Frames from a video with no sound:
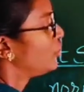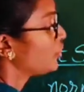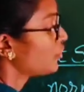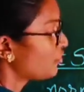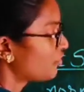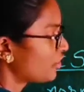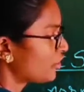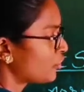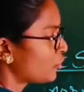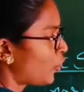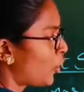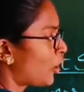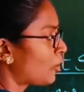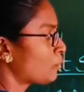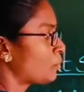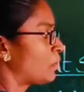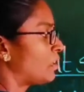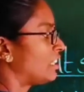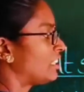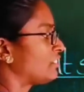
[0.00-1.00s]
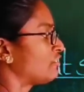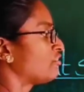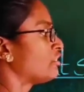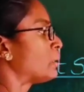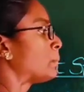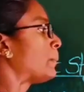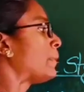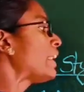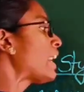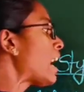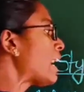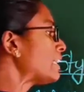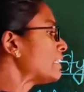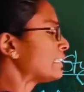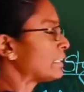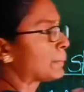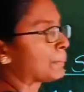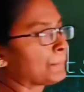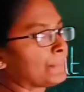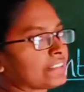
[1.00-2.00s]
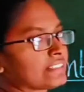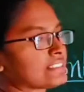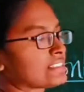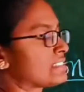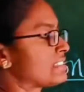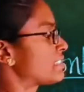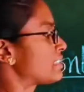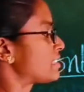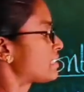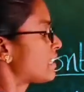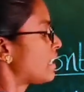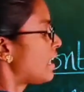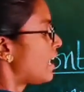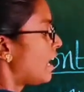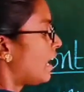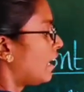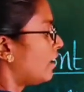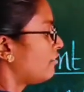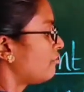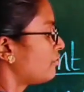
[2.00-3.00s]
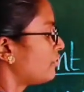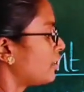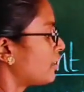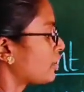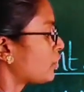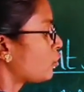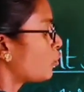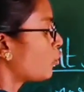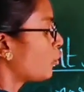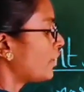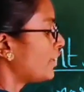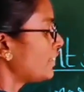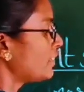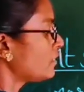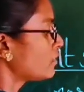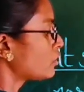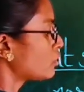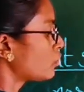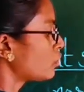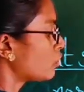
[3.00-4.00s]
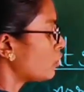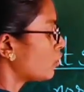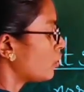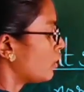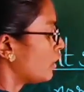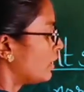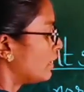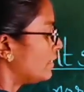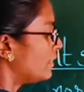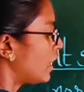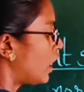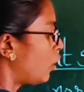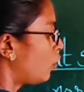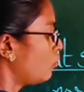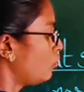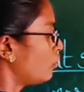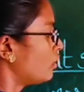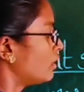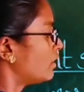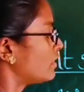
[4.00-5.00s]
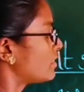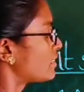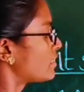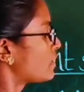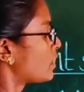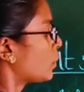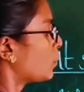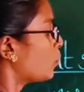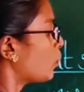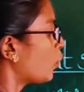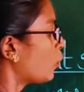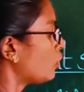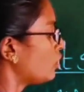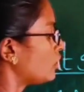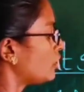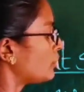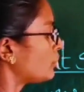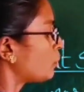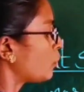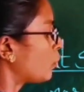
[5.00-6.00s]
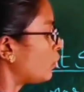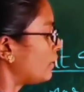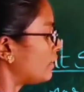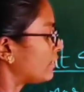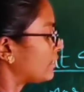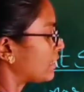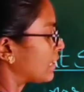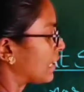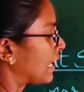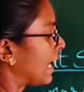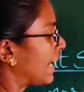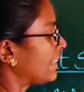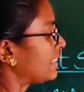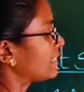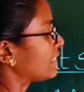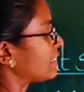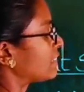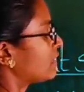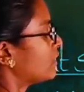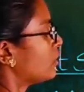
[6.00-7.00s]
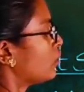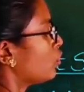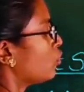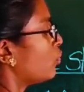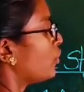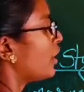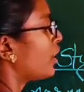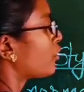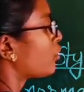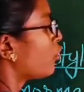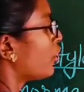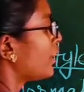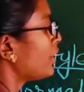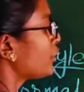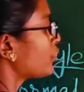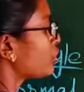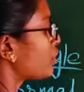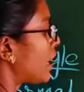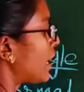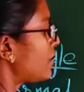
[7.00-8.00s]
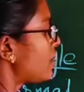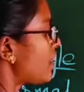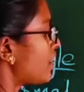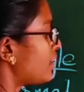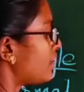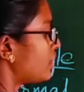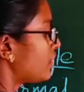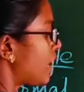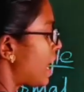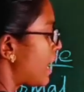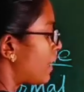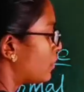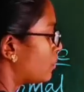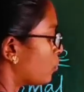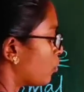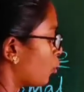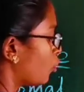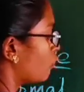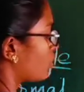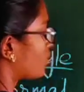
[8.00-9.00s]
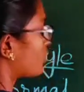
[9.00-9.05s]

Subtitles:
for normal it will be 100 pixels, and if we are going to downwards, bold, bolder, lighter, we are going to 900 and more.